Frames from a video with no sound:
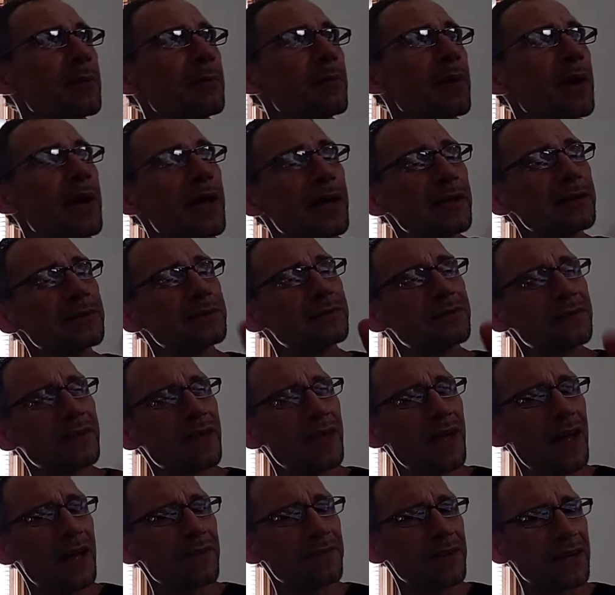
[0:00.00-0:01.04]
But
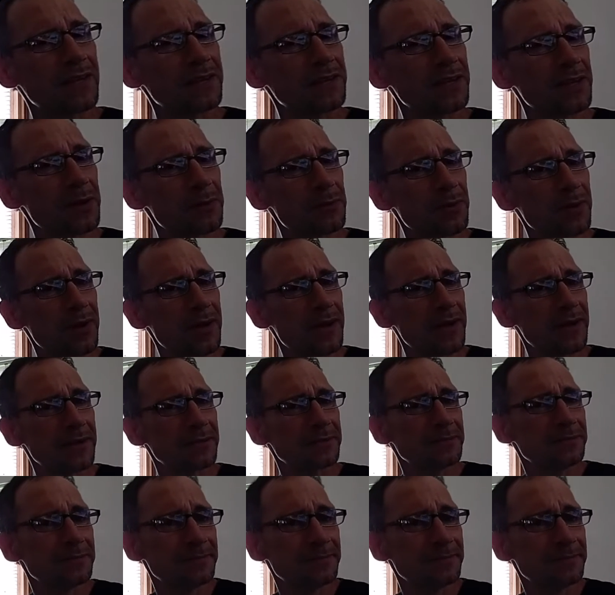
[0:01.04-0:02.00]
I've got the upper hand.